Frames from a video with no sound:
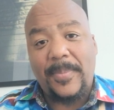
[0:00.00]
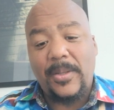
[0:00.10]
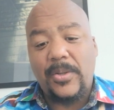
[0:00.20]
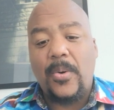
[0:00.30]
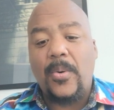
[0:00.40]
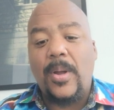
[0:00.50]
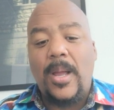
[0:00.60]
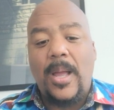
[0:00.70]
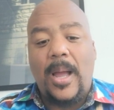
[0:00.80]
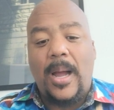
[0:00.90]
So
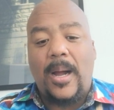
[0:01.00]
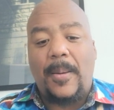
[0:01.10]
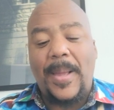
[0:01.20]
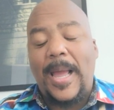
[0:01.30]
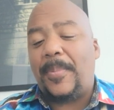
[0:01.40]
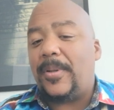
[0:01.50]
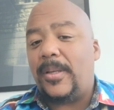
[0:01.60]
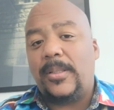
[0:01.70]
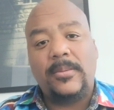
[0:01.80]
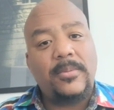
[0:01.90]
I'm happy
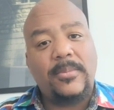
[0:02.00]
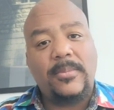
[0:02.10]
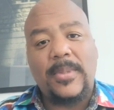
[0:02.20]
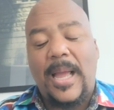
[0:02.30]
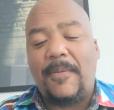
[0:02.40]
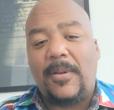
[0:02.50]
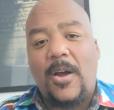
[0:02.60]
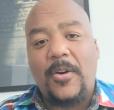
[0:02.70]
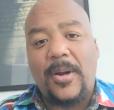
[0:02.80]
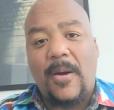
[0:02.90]
to have a
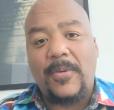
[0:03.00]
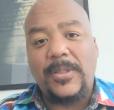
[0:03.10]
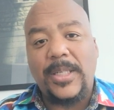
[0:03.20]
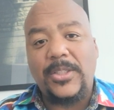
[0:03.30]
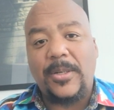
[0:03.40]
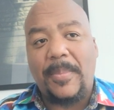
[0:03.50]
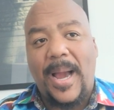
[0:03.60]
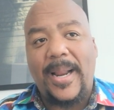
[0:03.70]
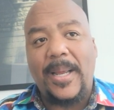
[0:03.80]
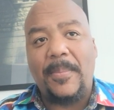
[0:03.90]
longer conversation
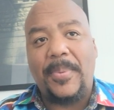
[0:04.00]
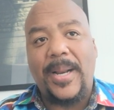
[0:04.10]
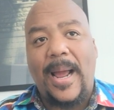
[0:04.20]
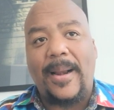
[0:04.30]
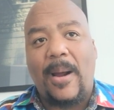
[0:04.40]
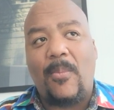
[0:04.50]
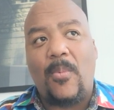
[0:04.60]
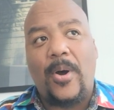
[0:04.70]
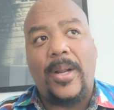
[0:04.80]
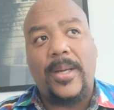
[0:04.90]
about it, but I
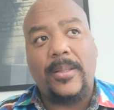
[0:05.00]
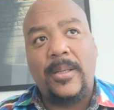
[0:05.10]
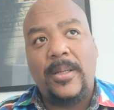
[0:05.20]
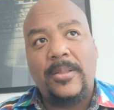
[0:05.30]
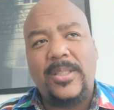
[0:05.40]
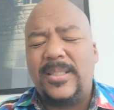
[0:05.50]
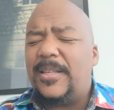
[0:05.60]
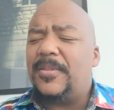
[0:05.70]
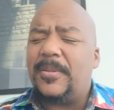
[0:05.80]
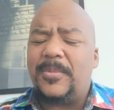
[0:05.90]
want to just
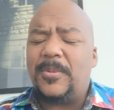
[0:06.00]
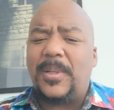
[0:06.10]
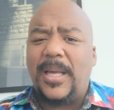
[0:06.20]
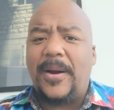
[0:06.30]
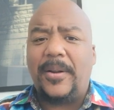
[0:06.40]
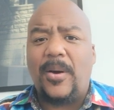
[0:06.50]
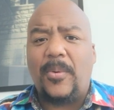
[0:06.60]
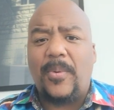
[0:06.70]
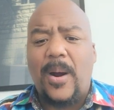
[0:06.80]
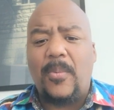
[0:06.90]
give some clarity on
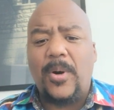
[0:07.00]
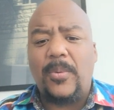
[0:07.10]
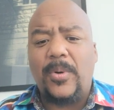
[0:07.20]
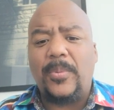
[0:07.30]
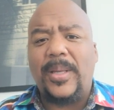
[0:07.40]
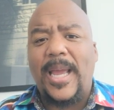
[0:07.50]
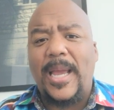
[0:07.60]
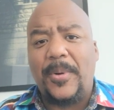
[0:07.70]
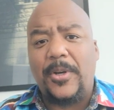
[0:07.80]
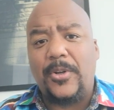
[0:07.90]
around what we
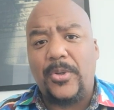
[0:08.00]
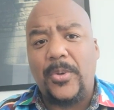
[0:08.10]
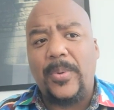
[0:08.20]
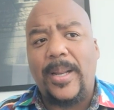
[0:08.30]
came here to do.